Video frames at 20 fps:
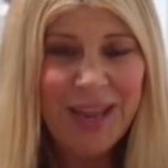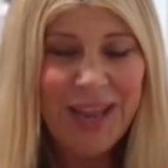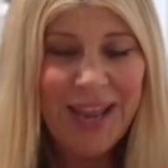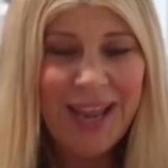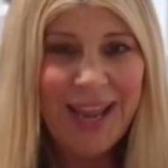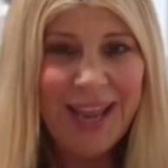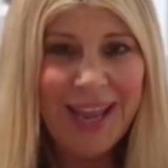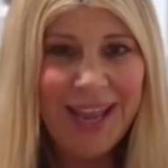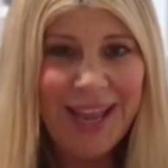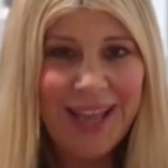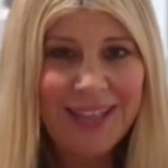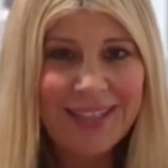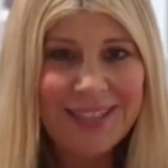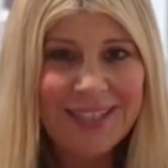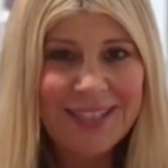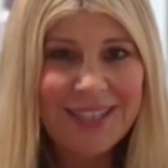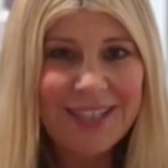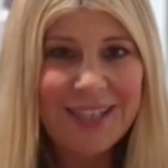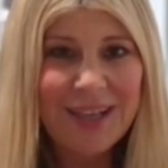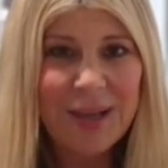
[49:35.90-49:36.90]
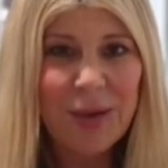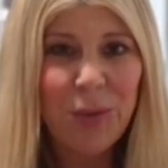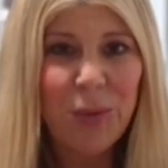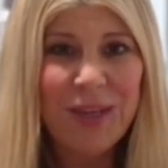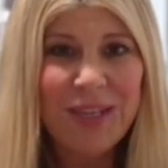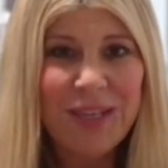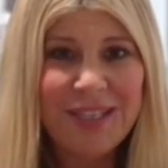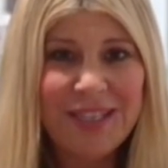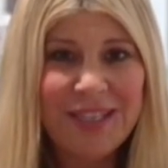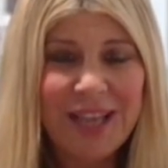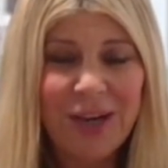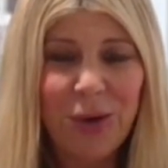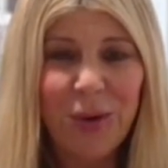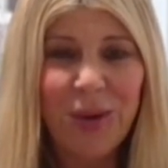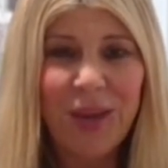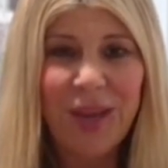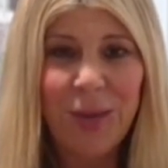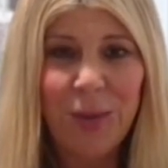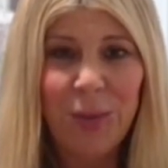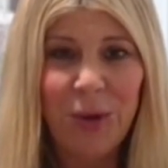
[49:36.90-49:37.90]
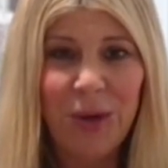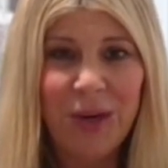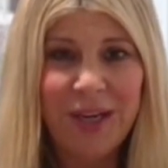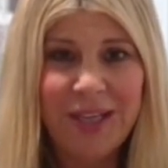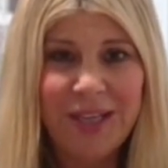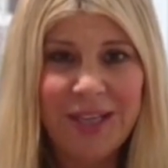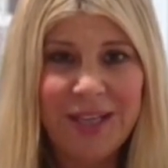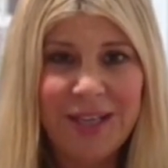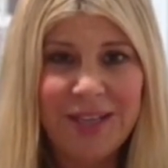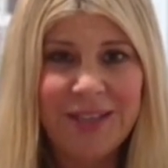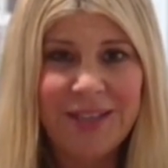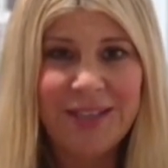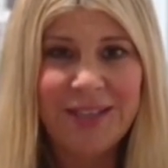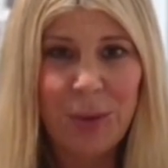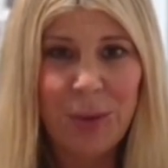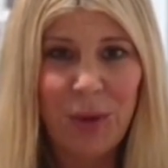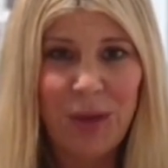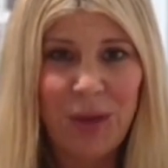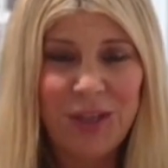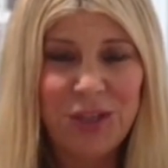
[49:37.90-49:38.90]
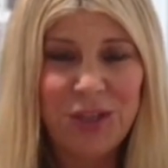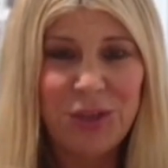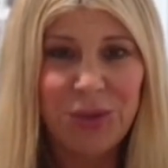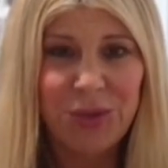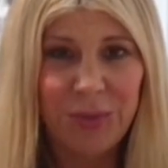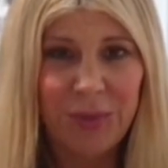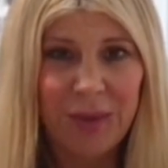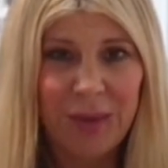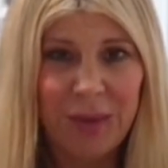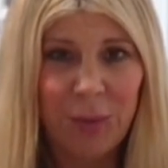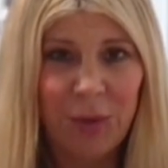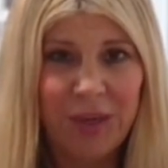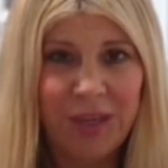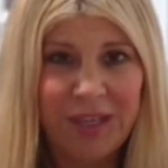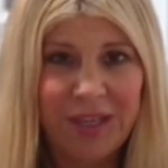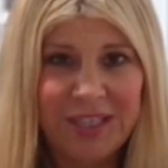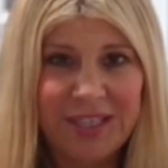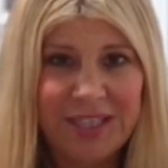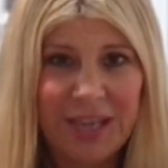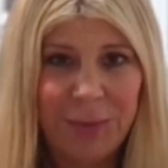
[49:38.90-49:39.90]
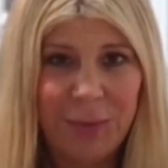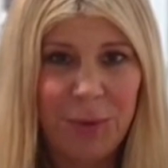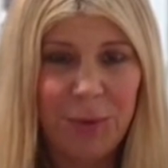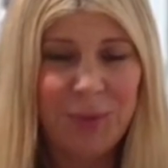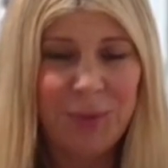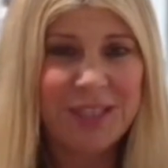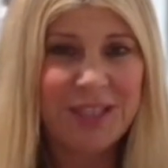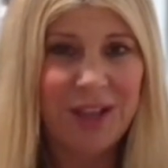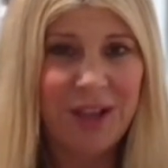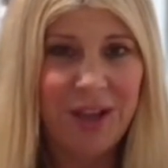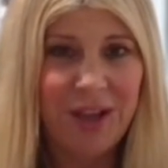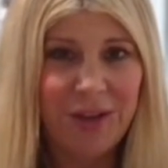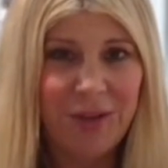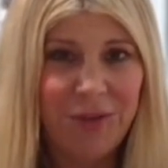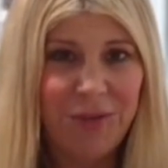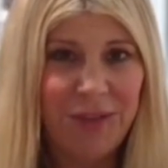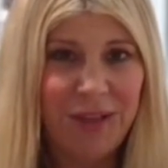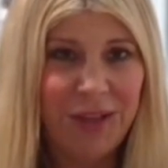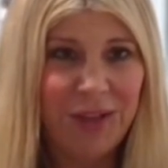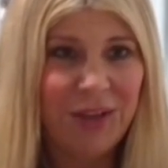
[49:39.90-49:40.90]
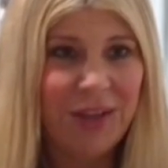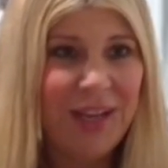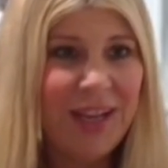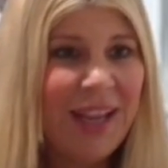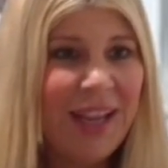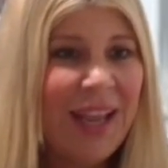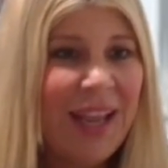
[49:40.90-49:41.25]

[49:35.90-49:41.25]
And we said, okay, we're going to say 1, 2, 3, and we're going to say what we saw and felt.